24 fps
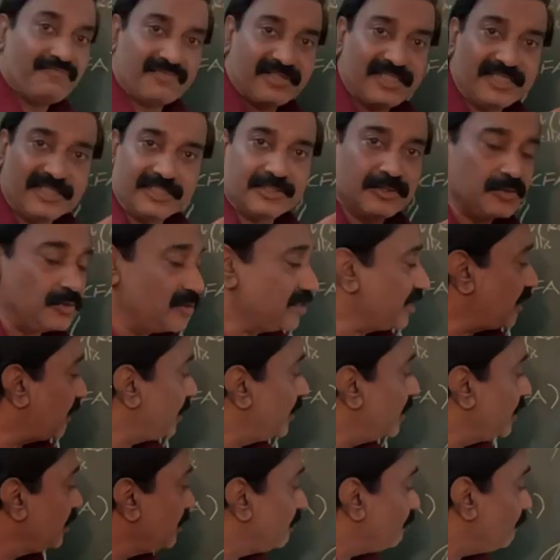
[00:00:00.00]
it is okay.
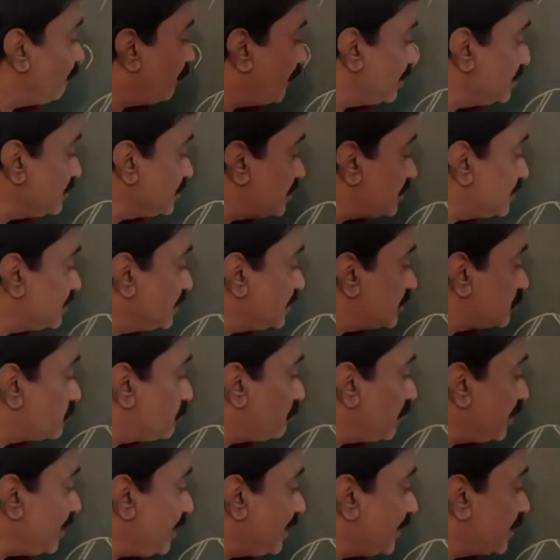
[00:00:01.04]
Once this
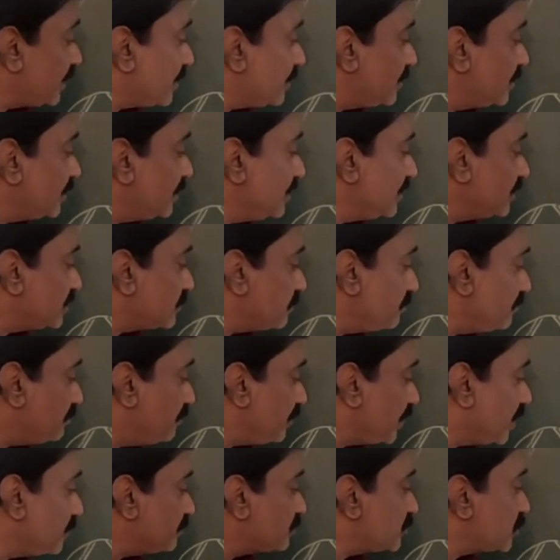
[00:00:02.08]
plaque
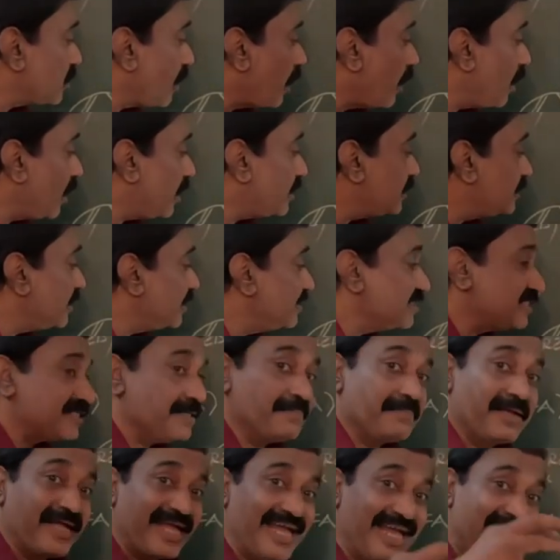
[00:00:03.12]
becomes hard and
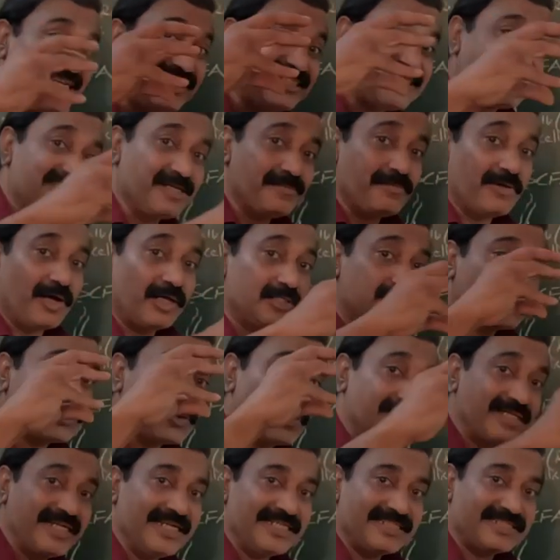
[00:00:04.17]
some calcium
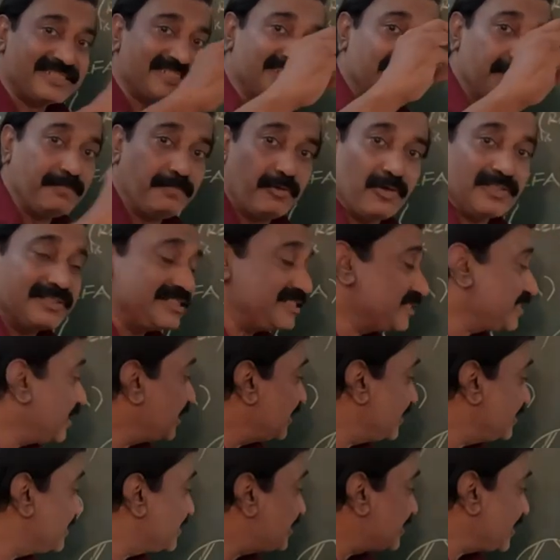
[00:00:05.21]
also gets deposited
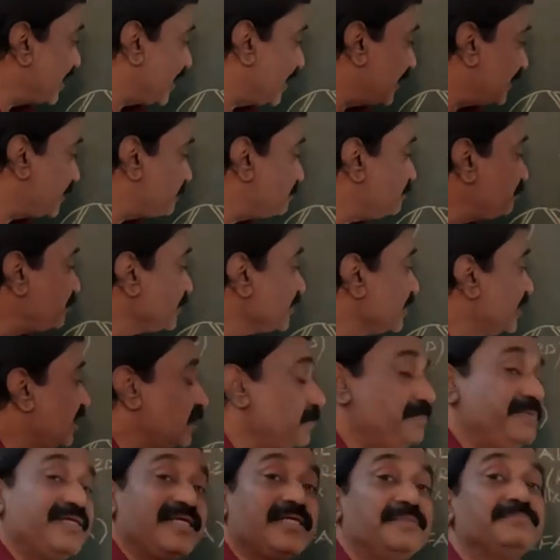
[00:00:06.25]
inside,
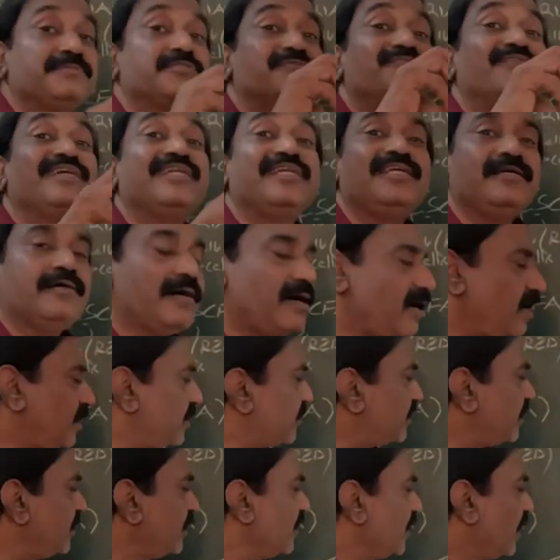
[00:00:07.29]
it becomes very
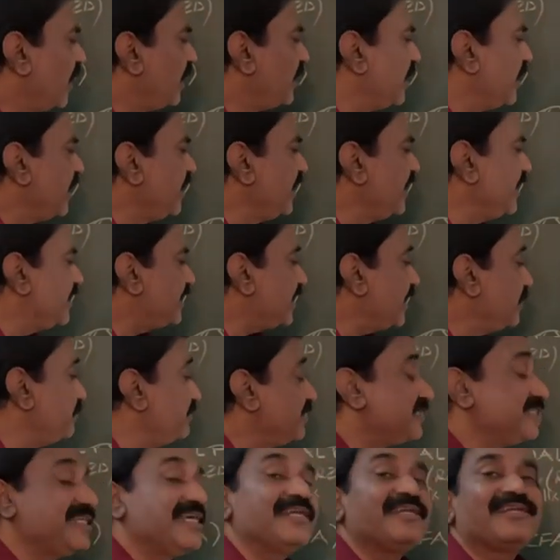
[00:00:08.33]
hard, and anytime
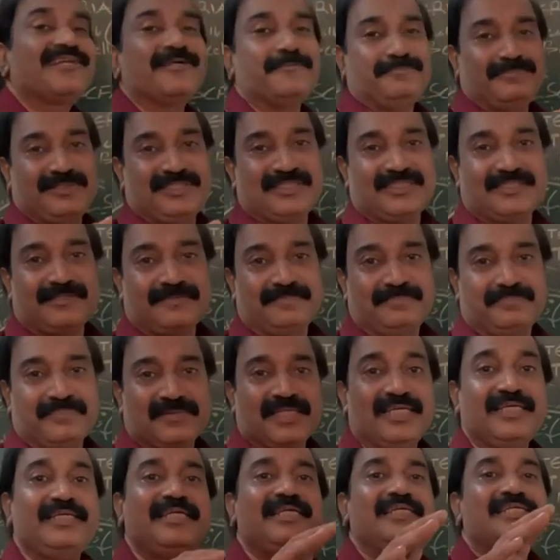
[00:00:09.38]
it can rupture.
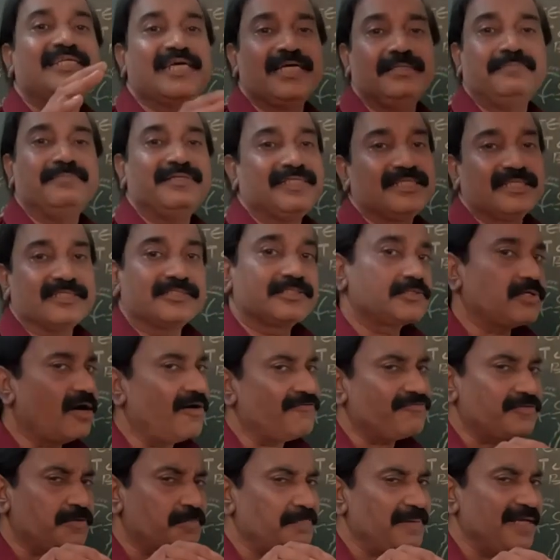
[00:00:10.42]

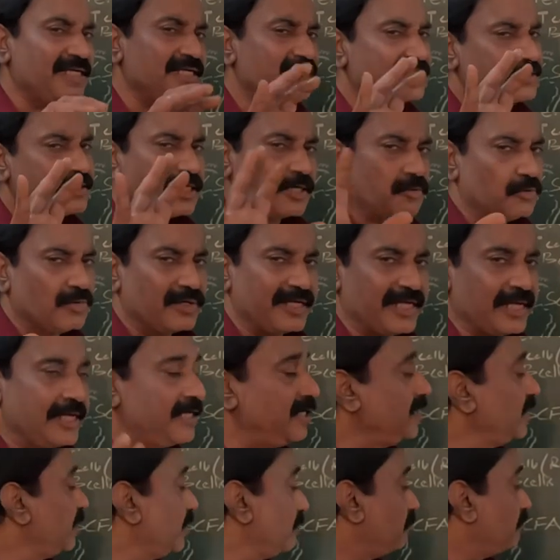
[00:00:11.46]
Soft plaques are okay,
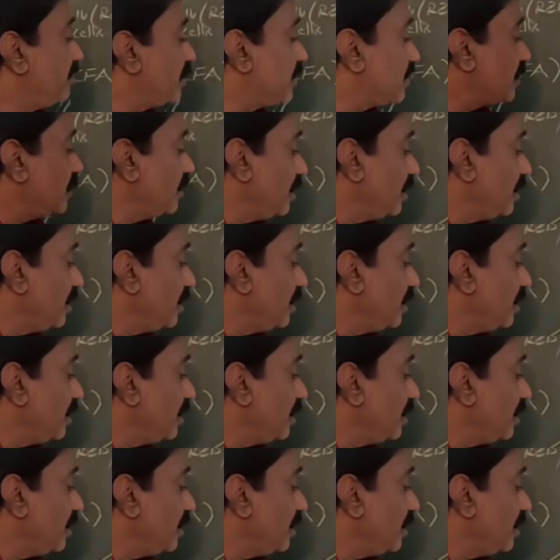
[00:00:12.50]
but